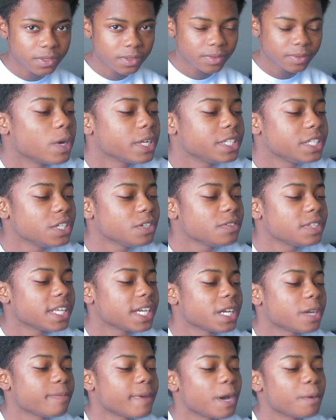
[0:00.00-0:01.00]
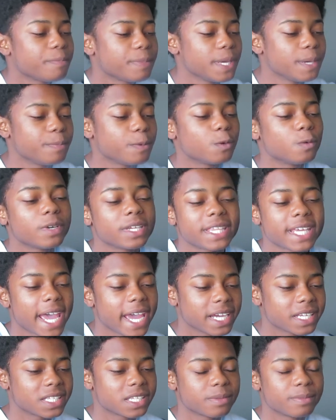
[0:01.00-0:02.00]
What do you think about people with
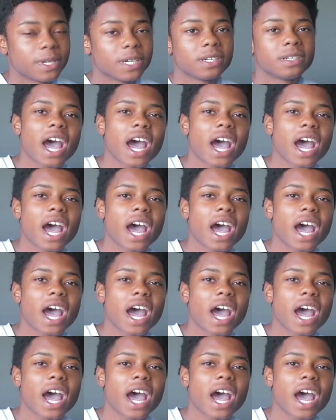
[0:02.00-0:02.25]
eczema?